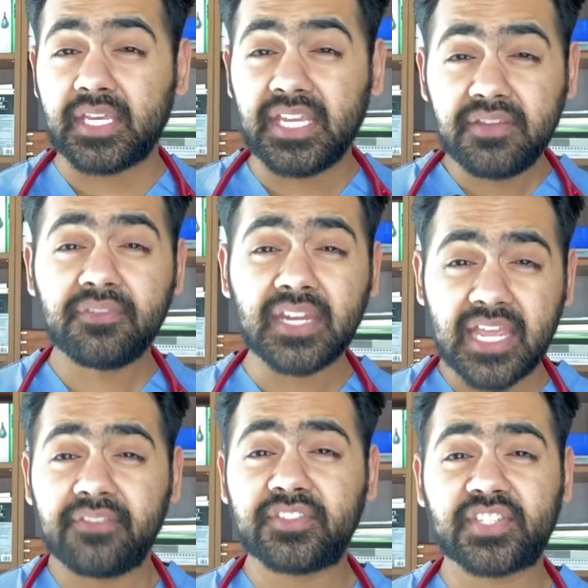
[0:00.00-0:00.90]
Even
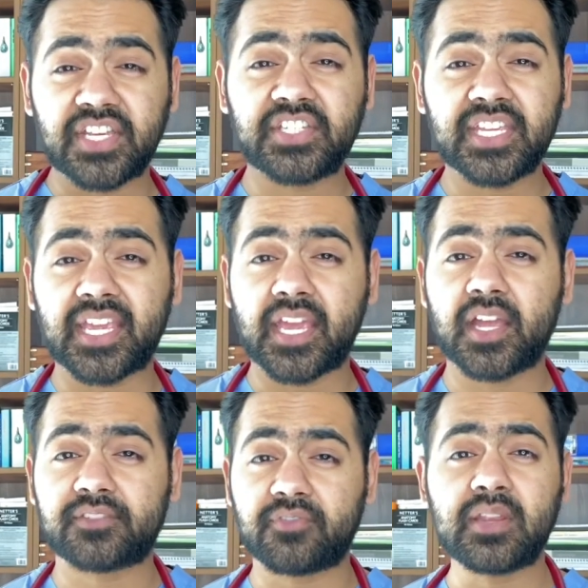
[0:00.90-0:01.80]
if 60
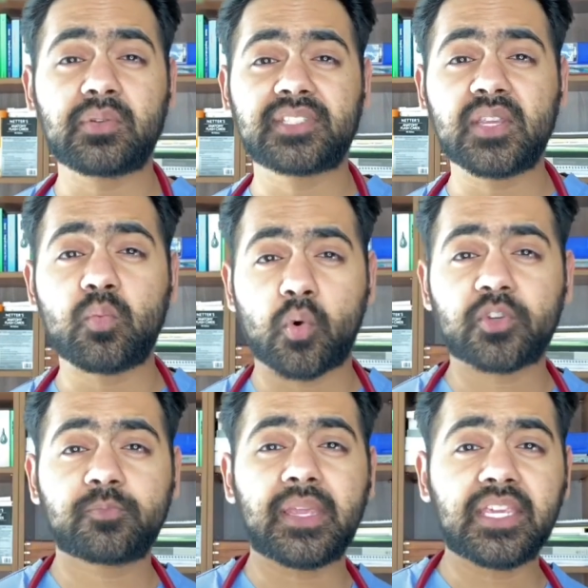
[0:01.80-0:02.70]
gigahertz frequency
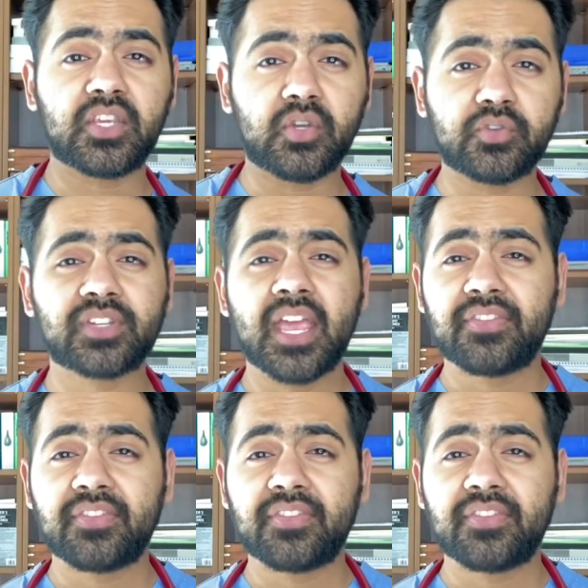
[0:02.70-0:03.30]
was being used,